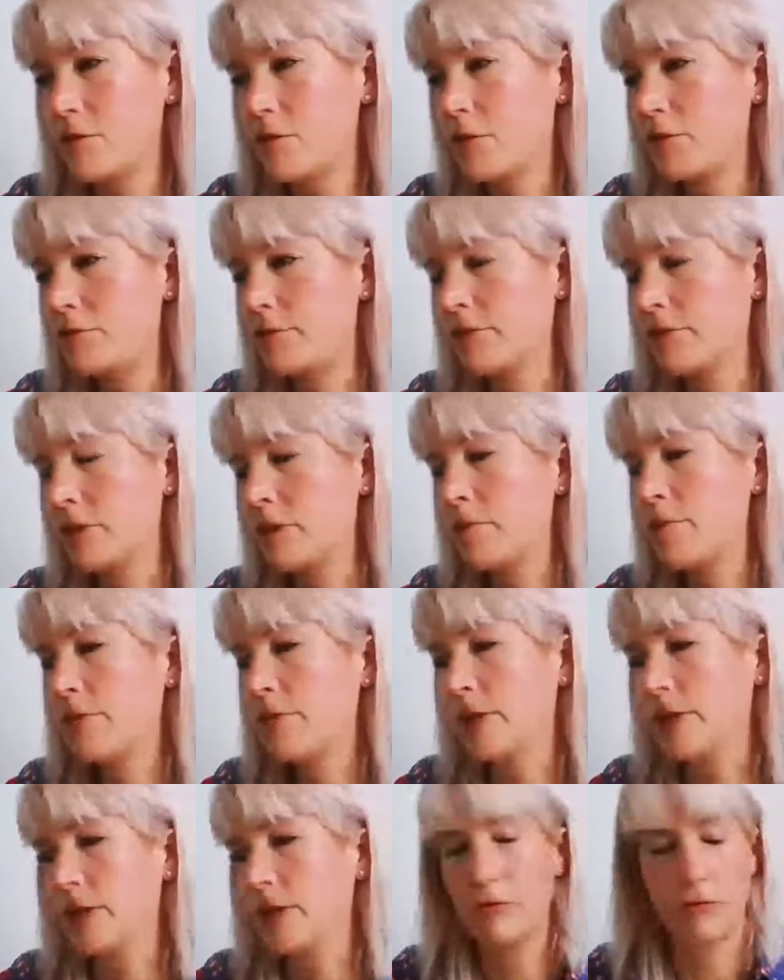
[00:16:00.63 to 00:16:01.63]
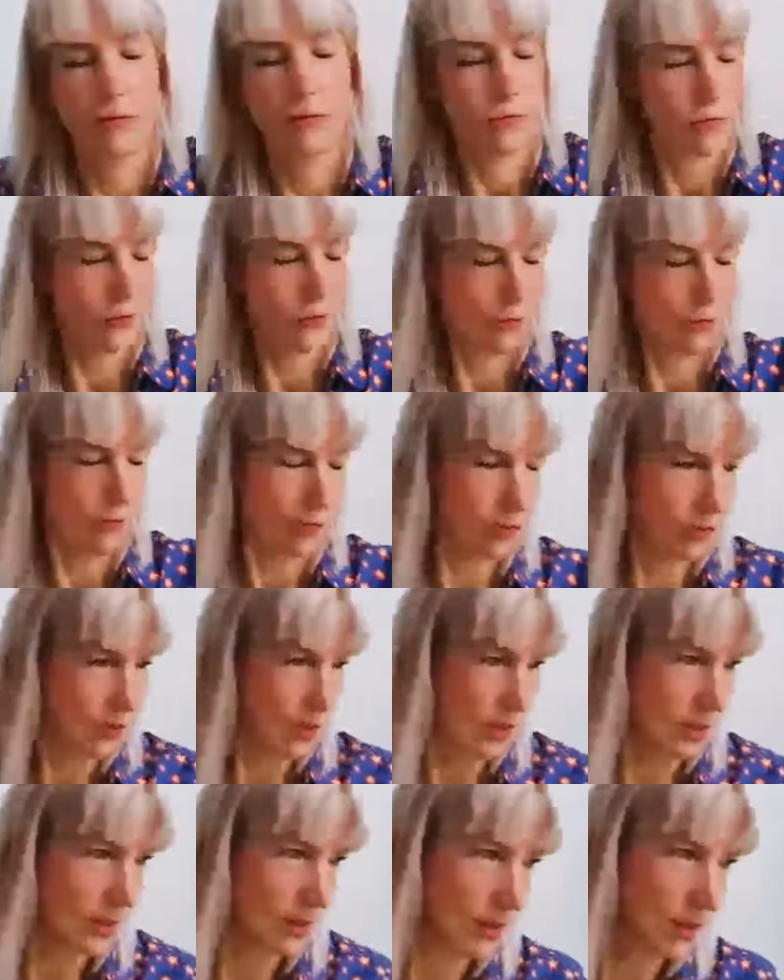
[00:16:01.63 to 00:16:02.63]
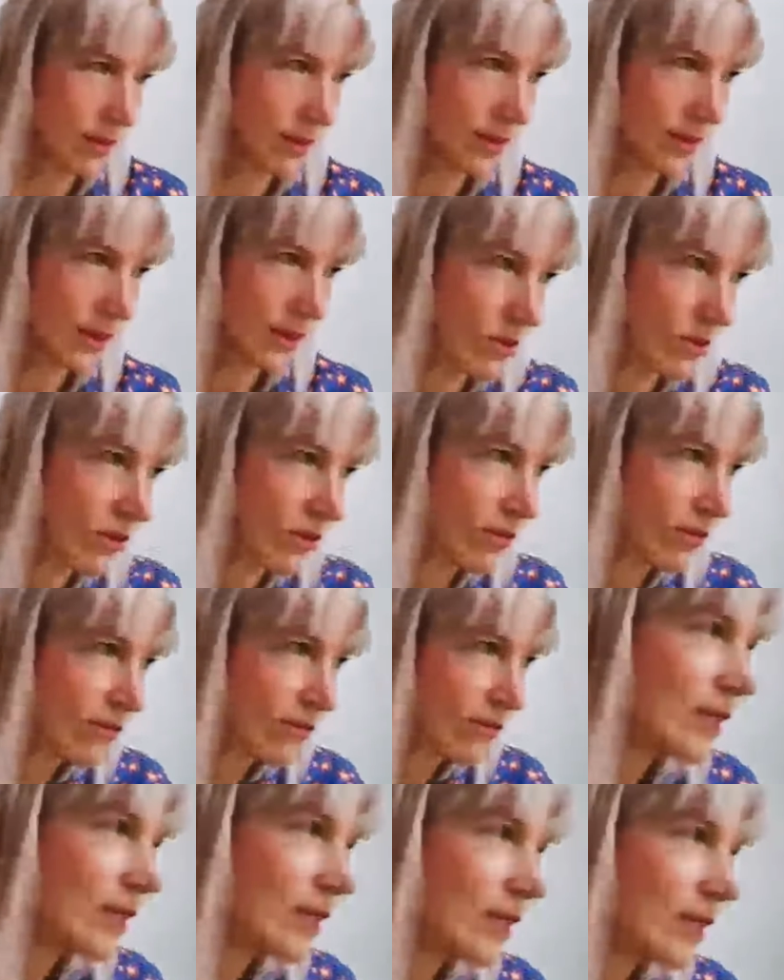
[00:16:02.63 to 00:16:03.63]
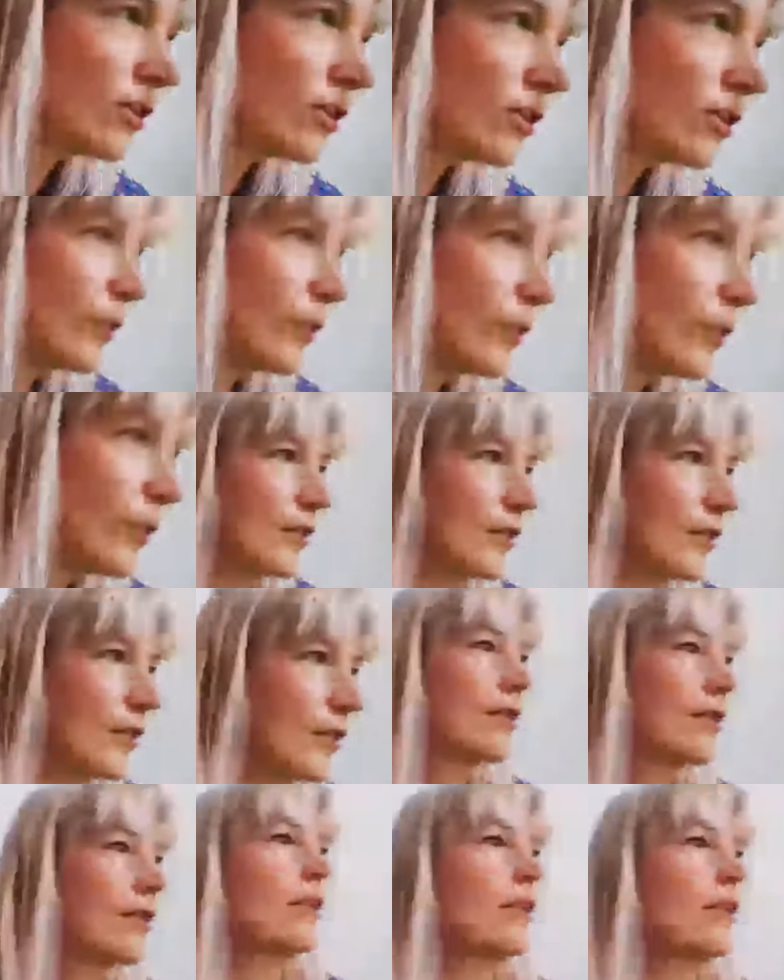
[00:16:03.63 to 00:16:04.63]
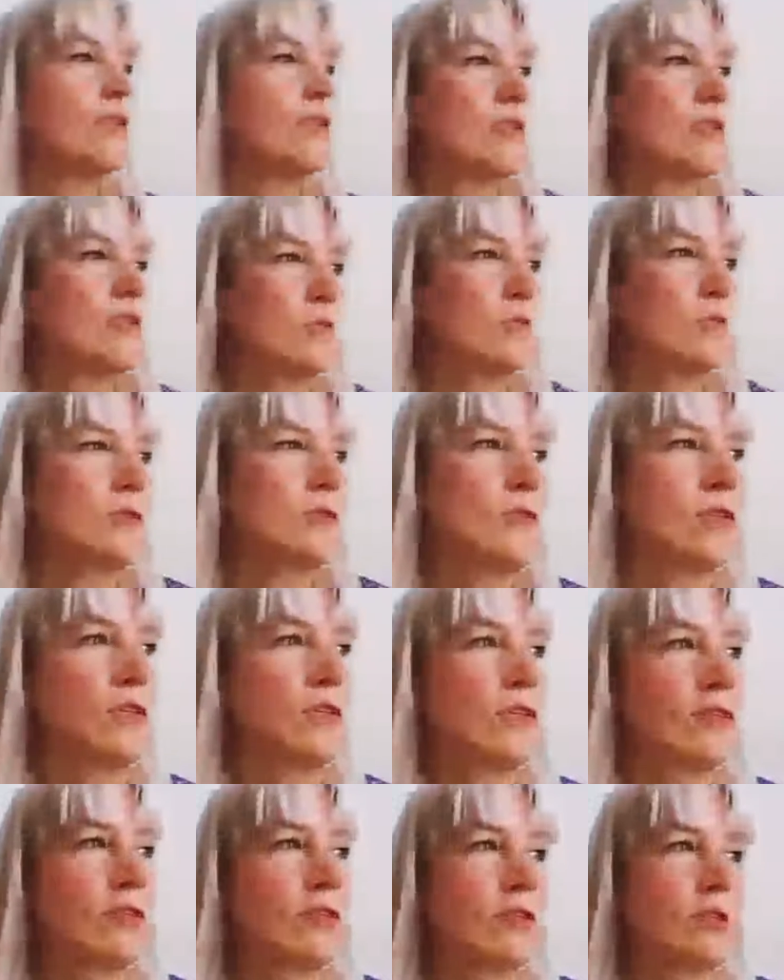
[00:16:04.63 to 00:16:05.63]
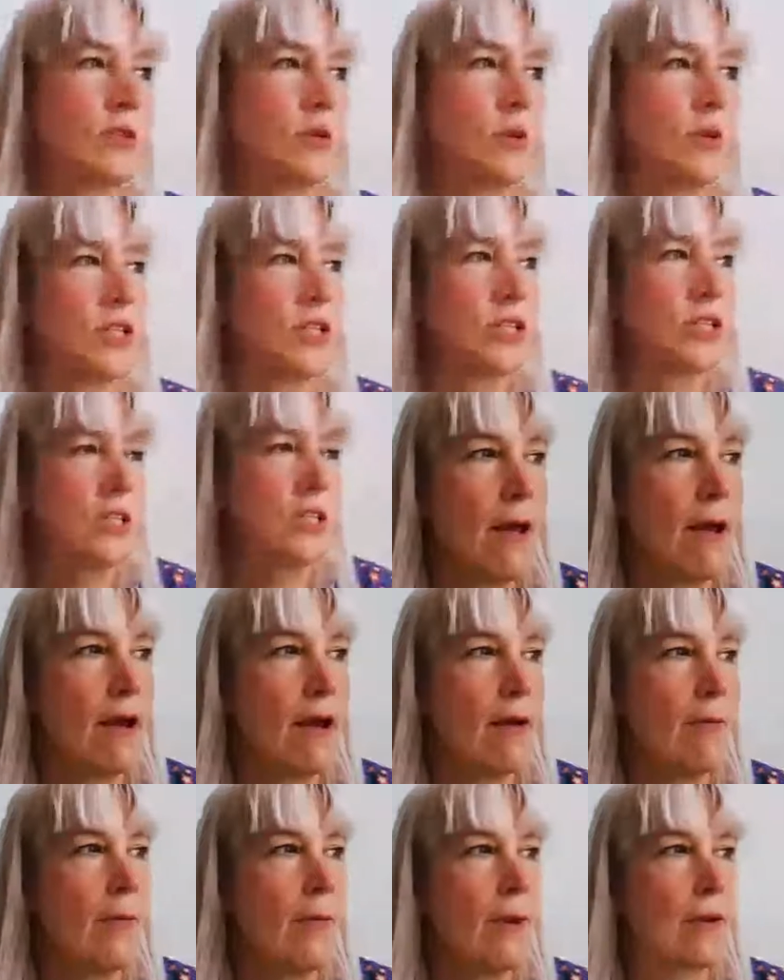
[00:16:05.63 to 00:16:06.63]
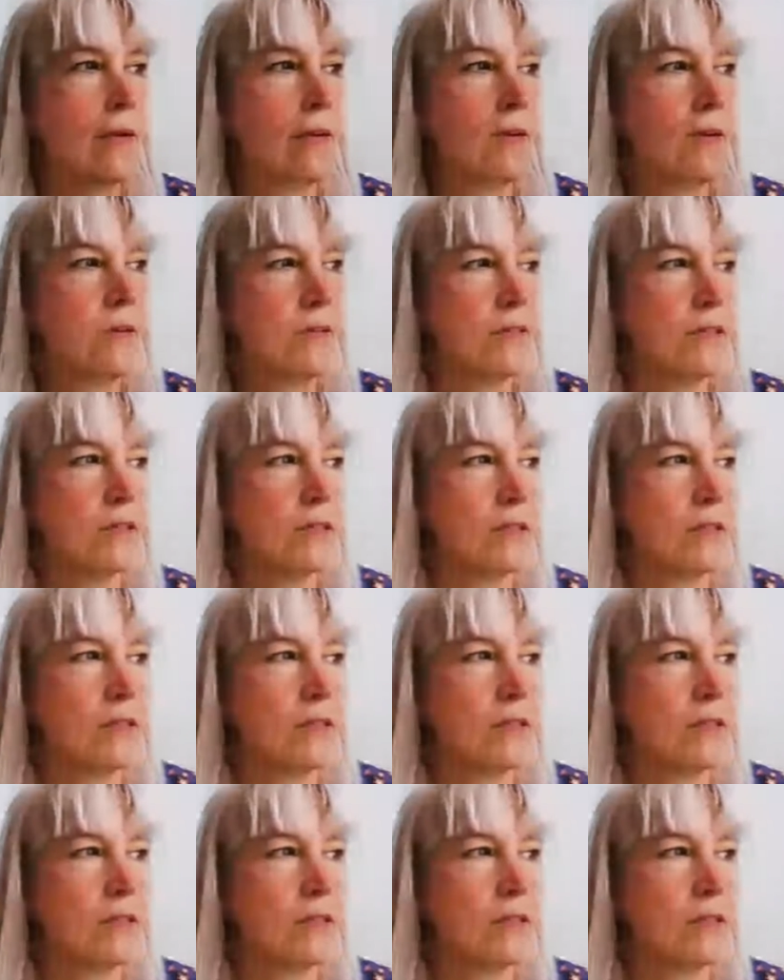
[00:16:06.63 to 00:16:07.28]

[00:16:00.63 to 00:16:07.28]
he's your twin flame, like that's all fine and good. But like in terms of your first question about